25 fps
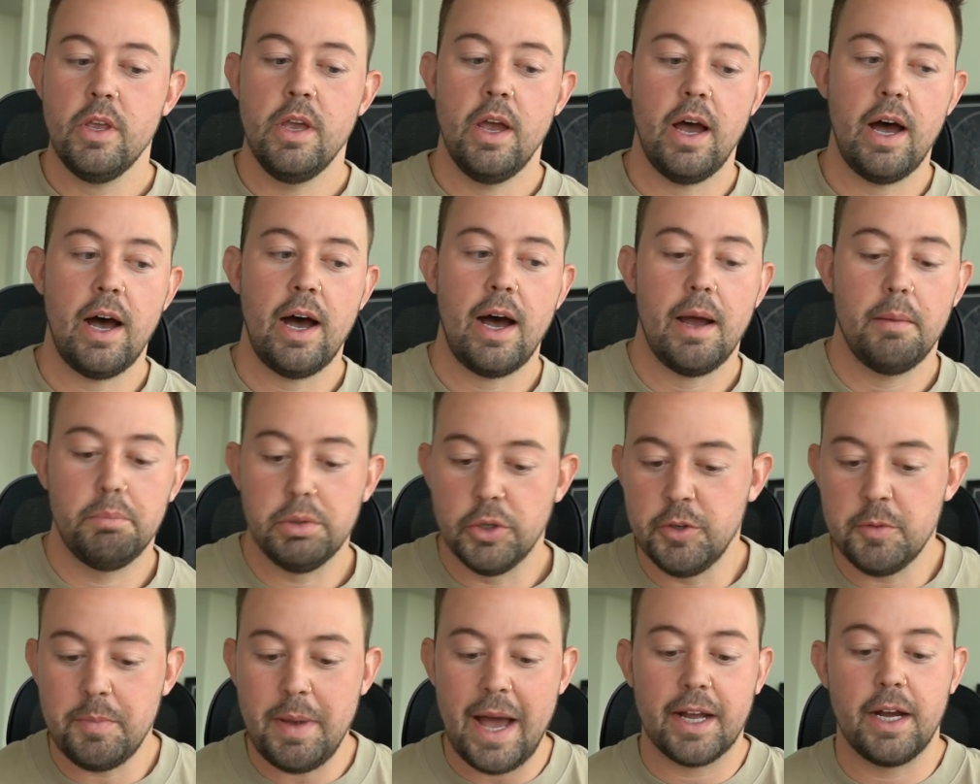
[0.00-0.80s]
I
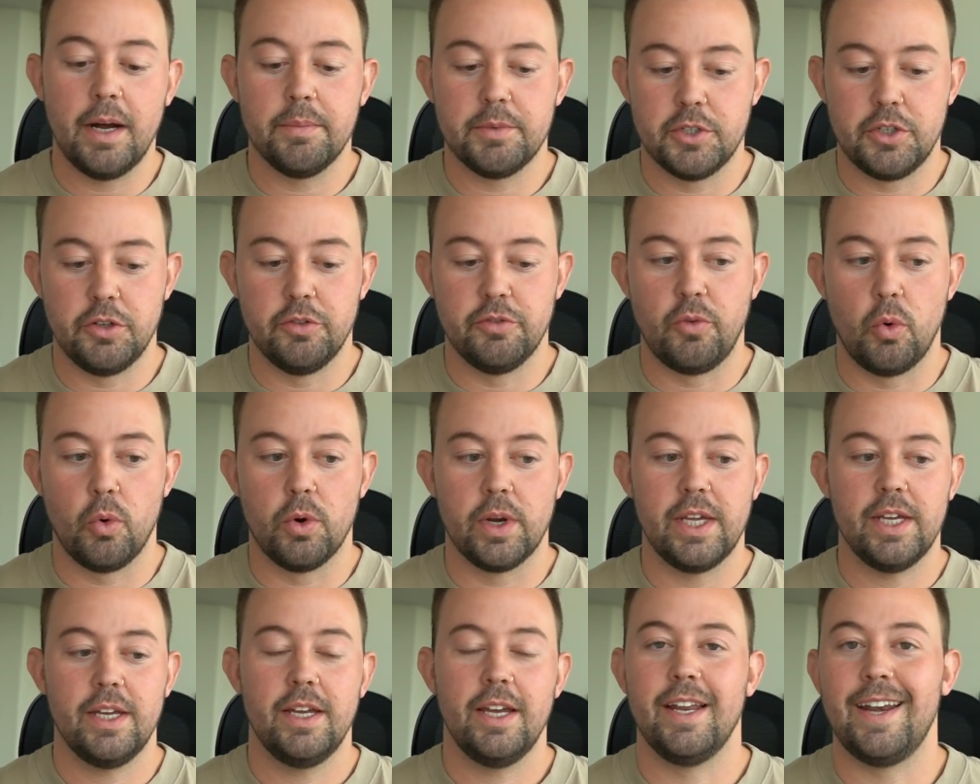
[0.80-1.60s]
ballooned back up to
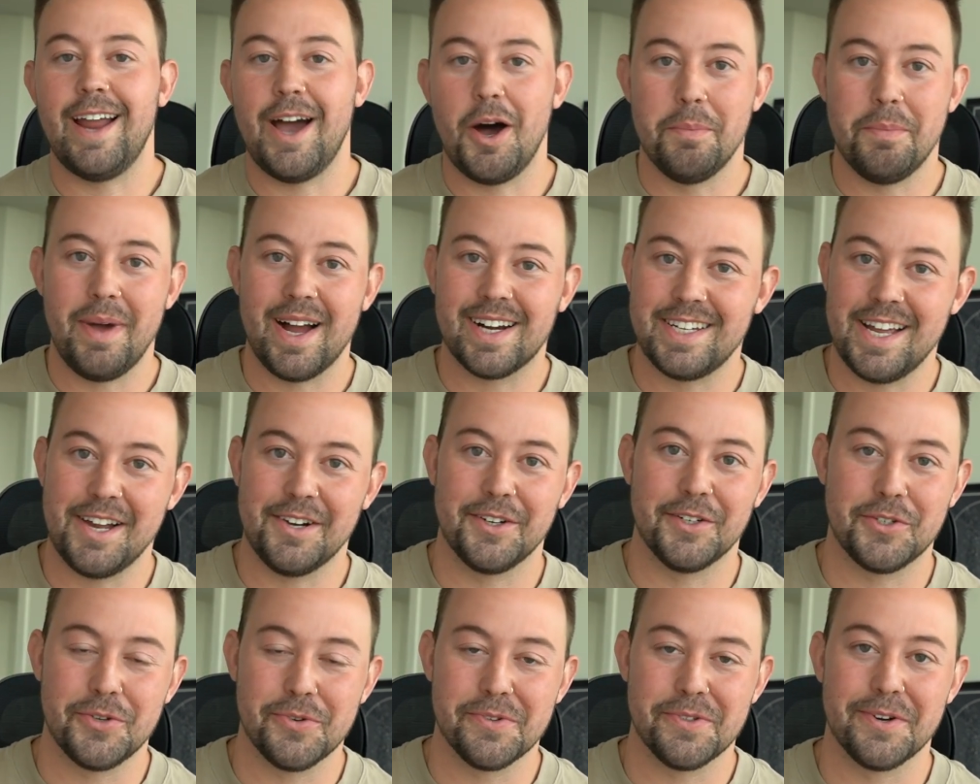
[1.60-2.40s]
240 and now I'm back down
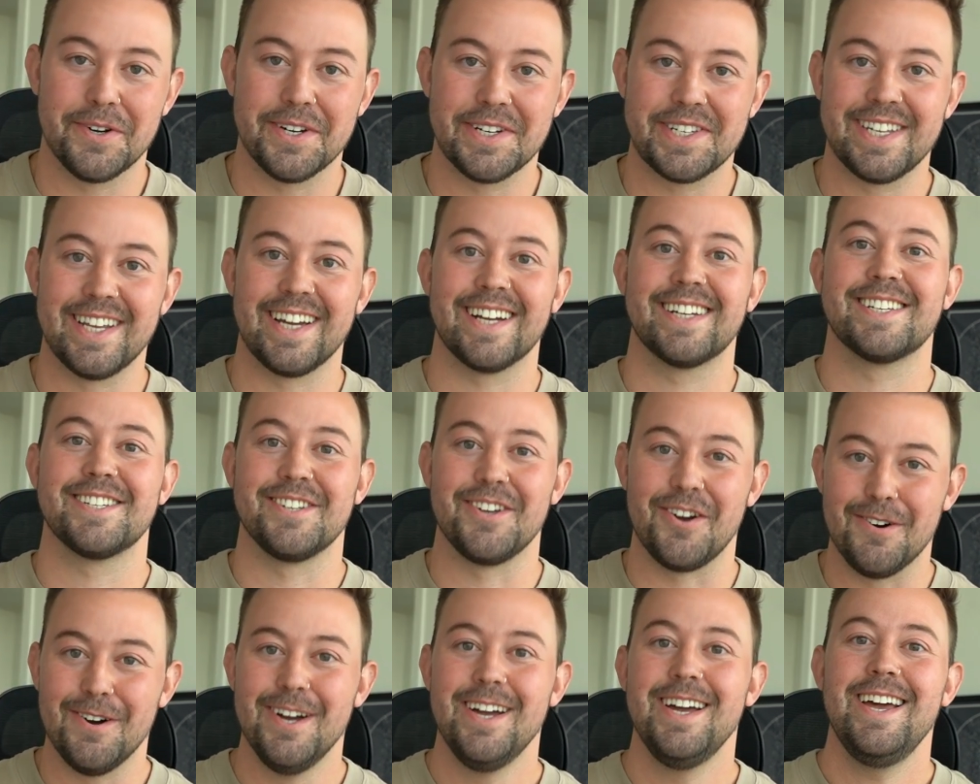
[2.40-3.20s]
to 236.
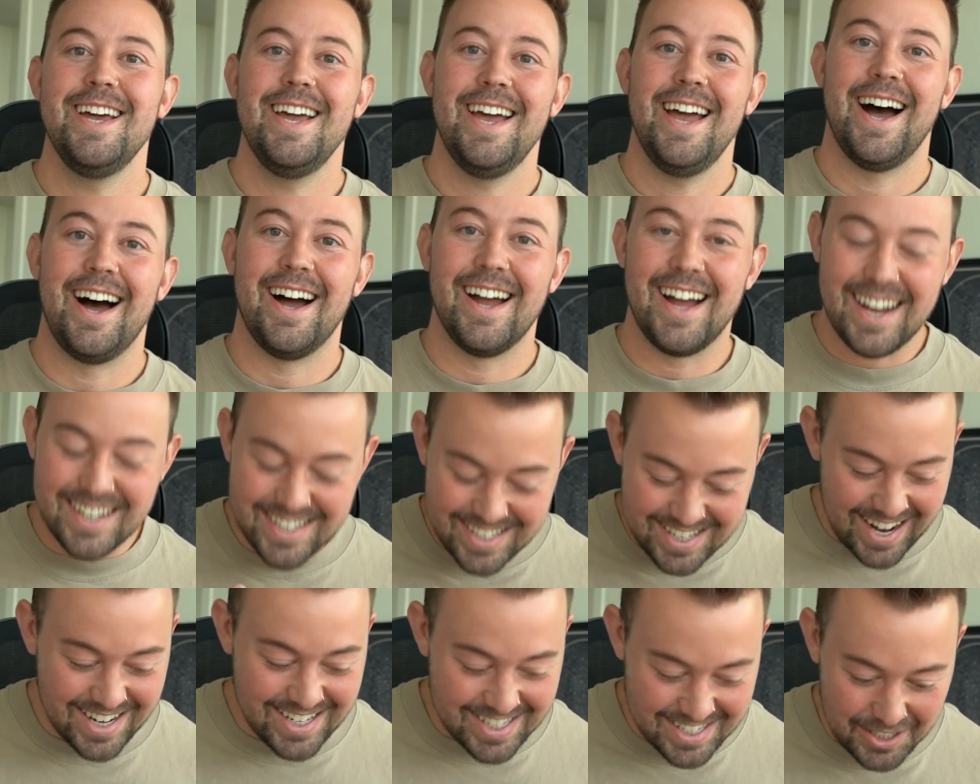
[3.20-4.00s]
So I
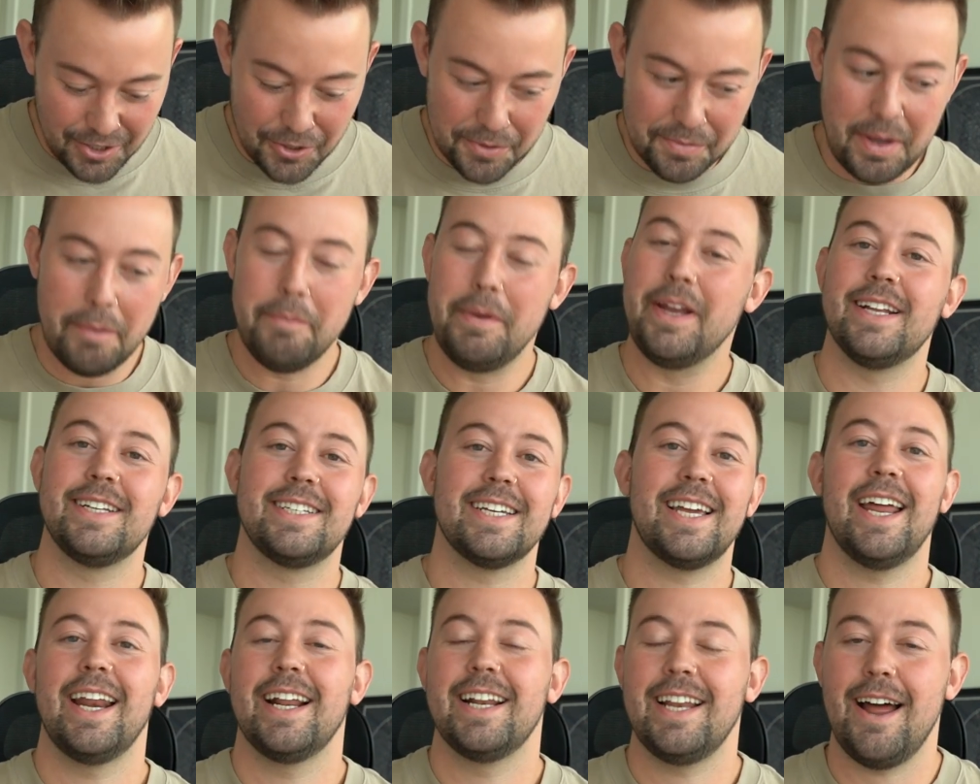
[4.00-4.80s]
still am committed to
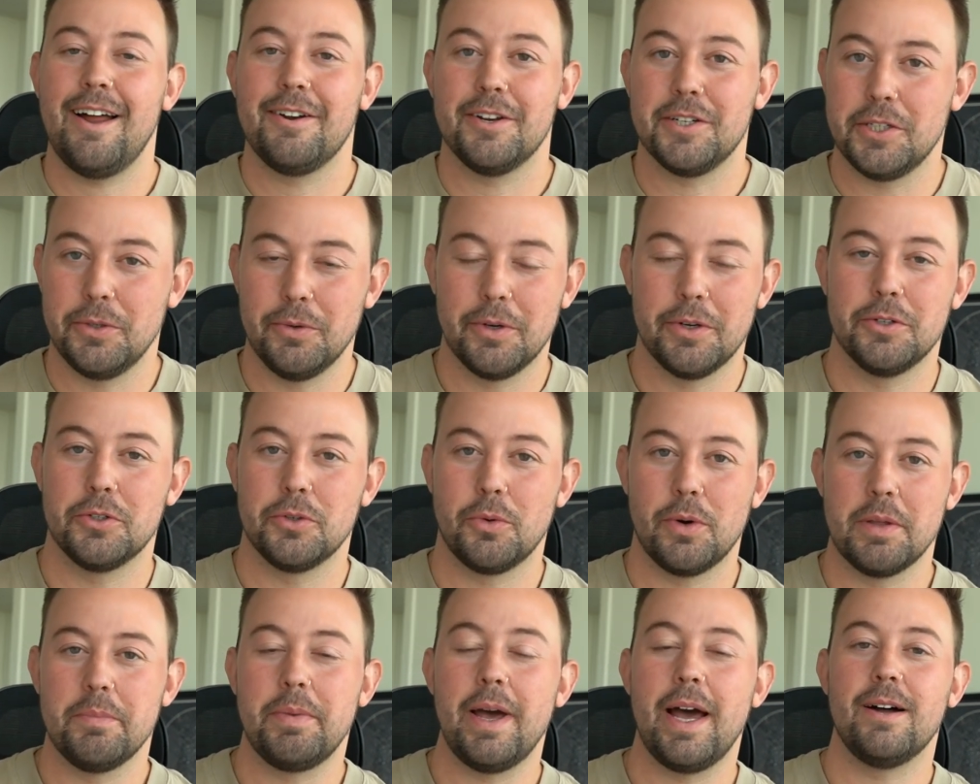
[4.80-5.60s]
getting down to
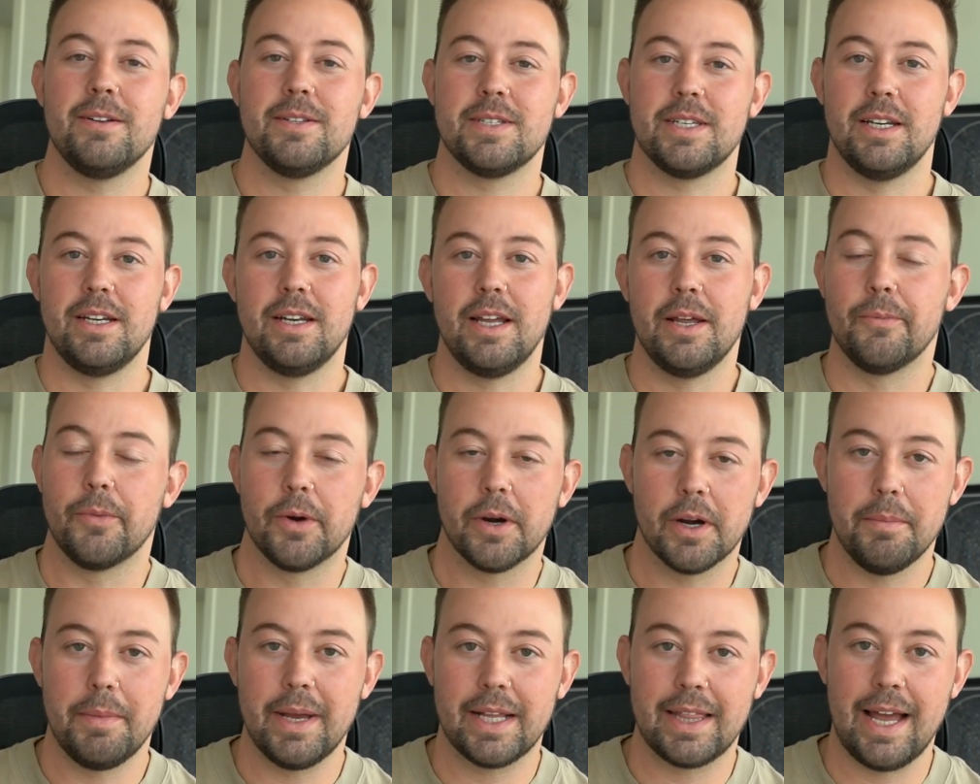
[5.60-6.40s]
220 pounds and we're
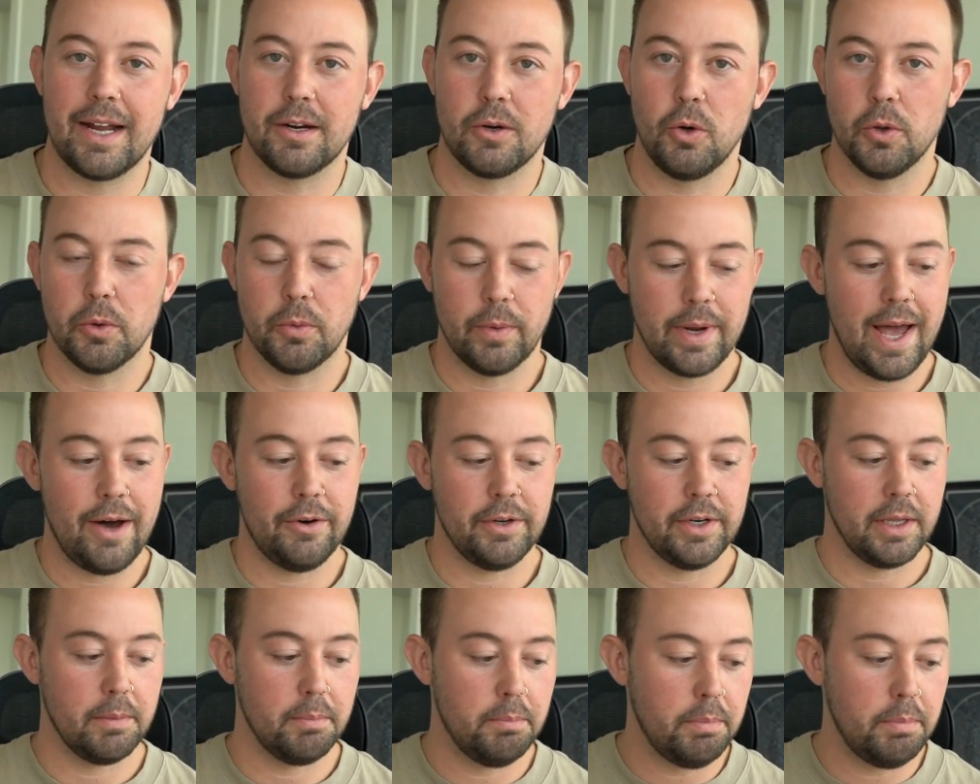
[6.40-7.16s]
gonna make that goal a reality.